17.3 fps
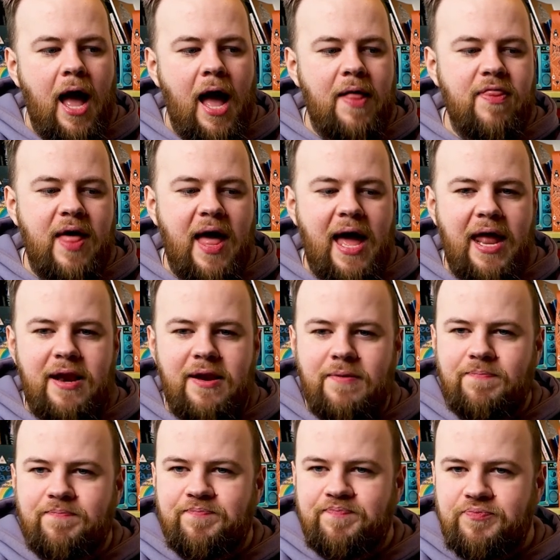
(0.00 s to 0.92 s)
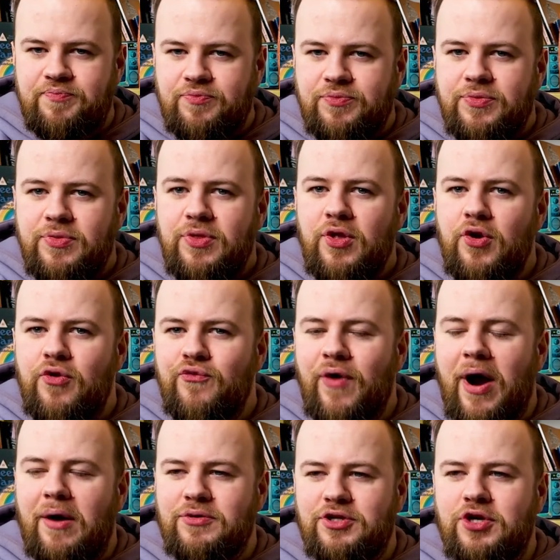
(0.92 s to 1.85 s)
And then
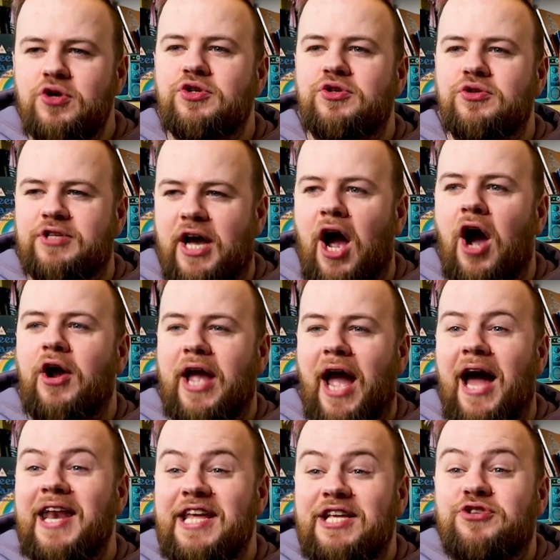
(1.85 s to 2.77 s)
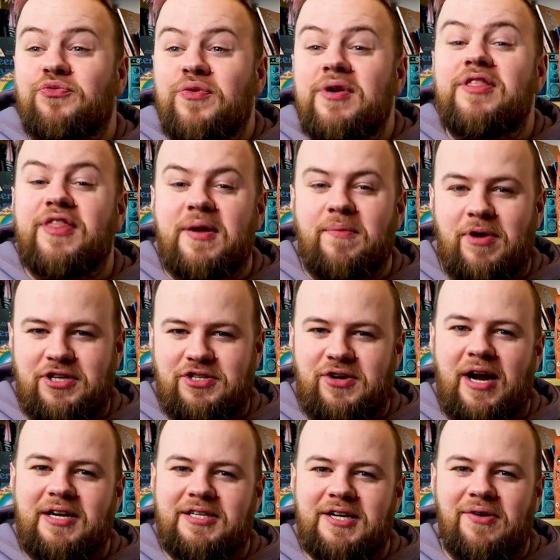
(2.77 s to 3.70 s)
round 2, she was like, okay, I need to rethink my
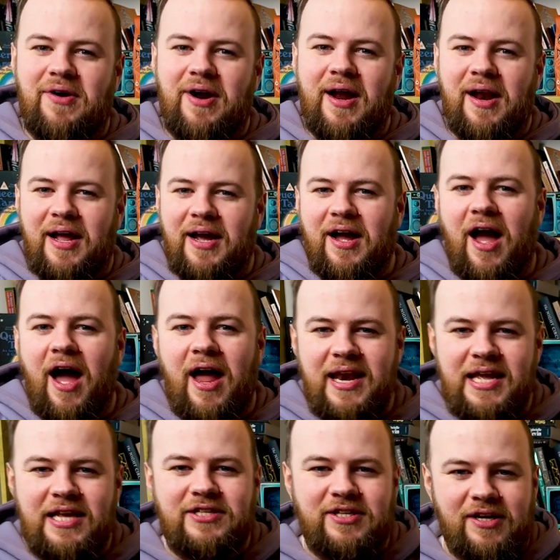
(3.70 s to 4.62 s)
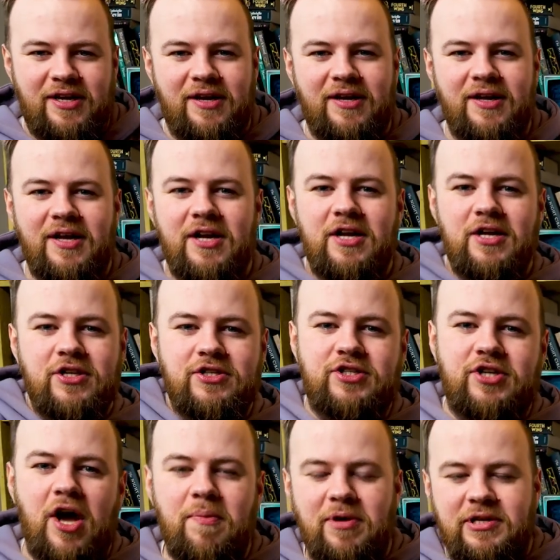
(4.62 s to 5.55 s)
strategy, right? Like, I need to
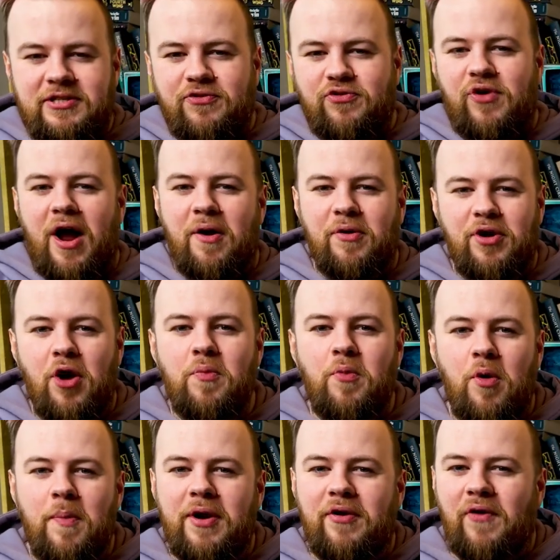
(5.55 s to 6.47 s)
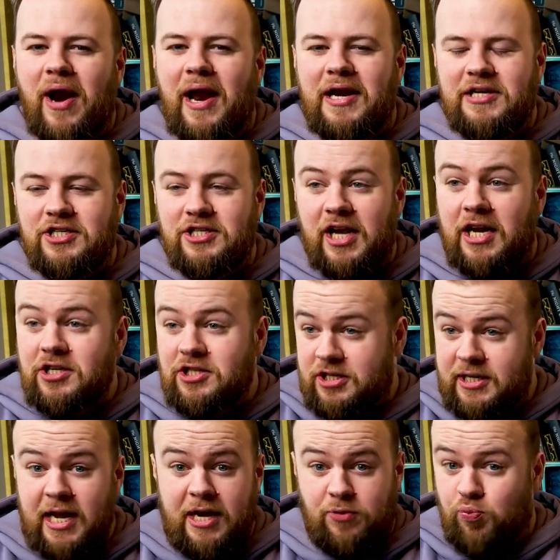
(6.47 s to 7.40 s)
turn myself around, go more mid-range. And
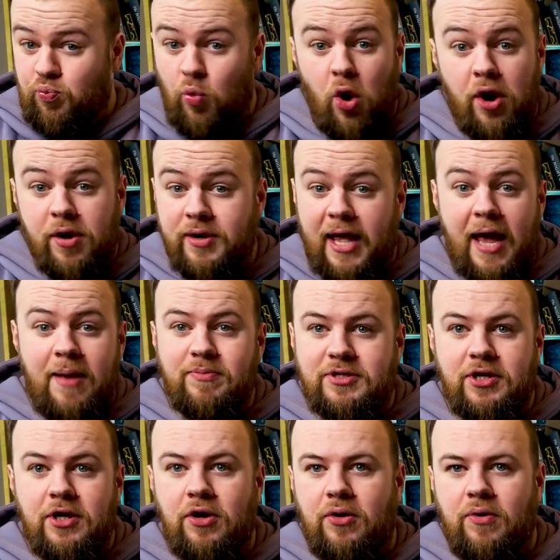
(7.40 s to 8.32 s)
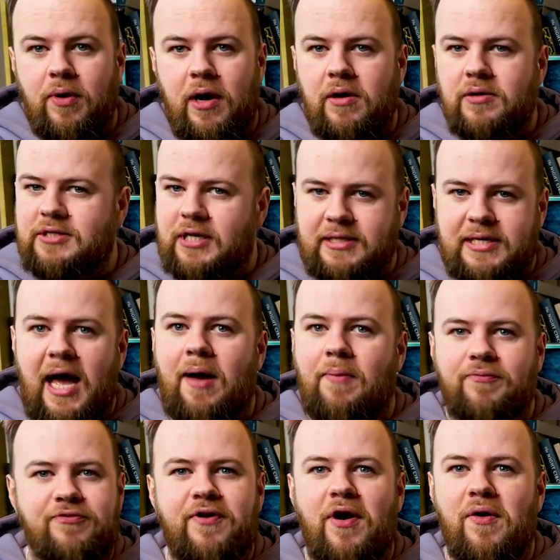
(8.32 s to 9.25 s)
she did, won game 2. And I was like,
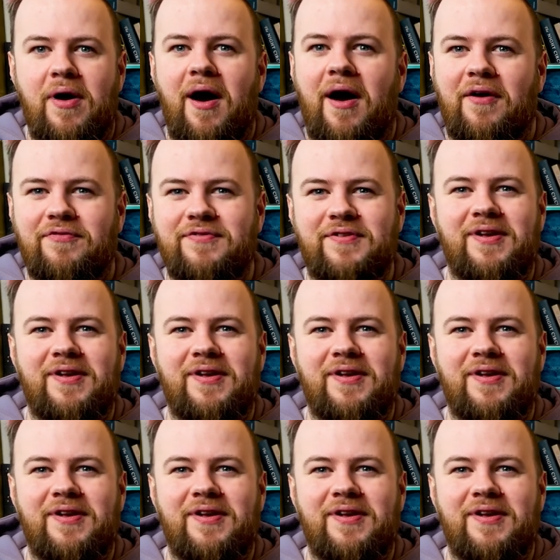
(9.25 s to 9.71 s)
damn, fair enough.